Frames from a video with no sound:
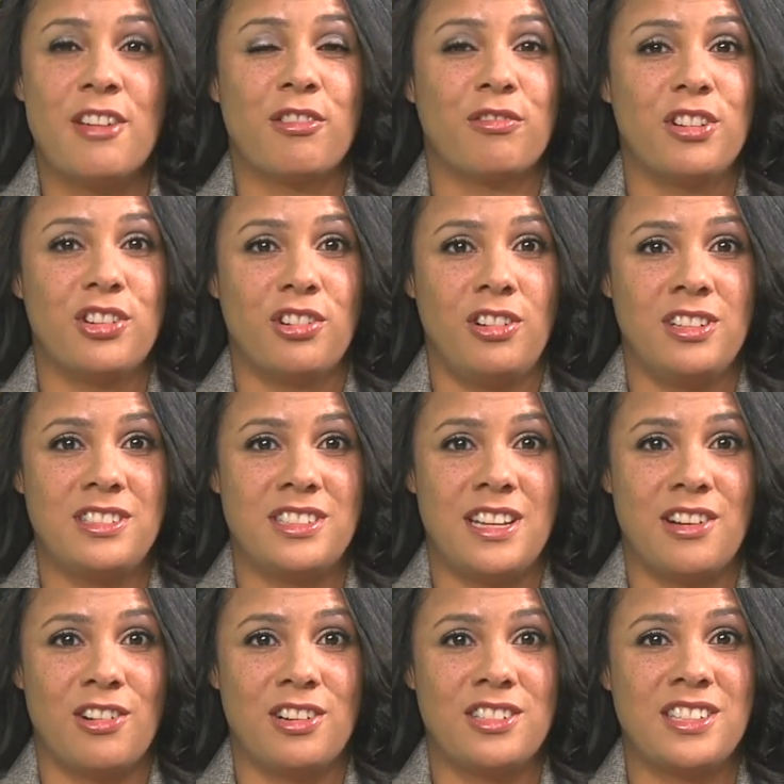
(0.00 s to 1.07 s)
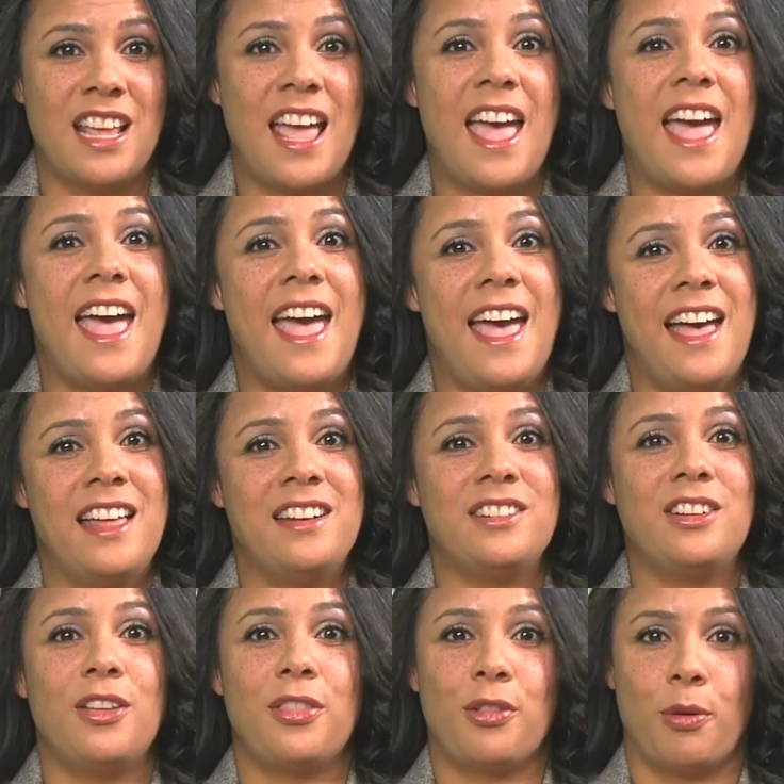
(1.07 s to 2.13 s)
regional centers, and
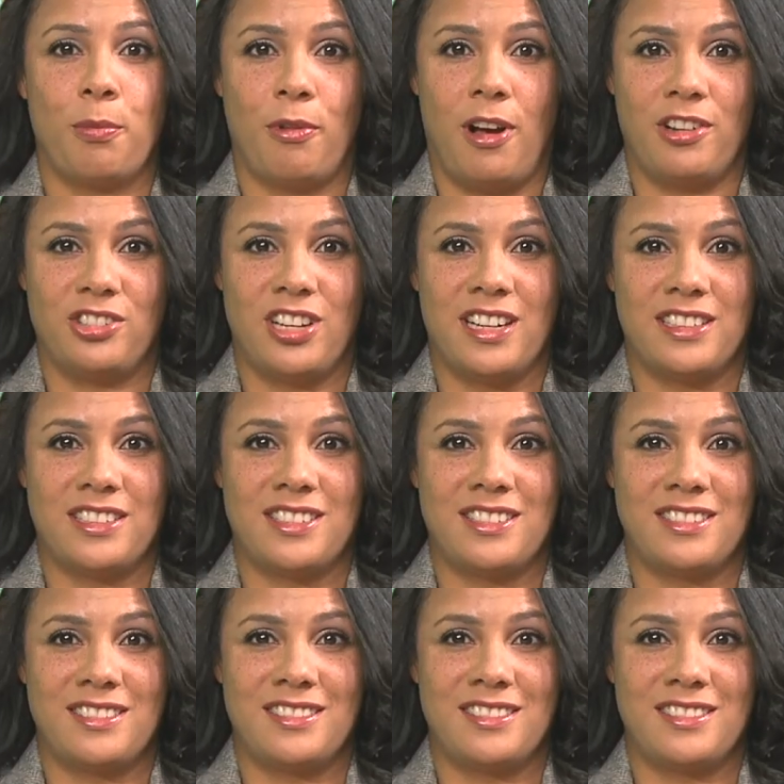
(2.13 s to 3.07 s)
their projects.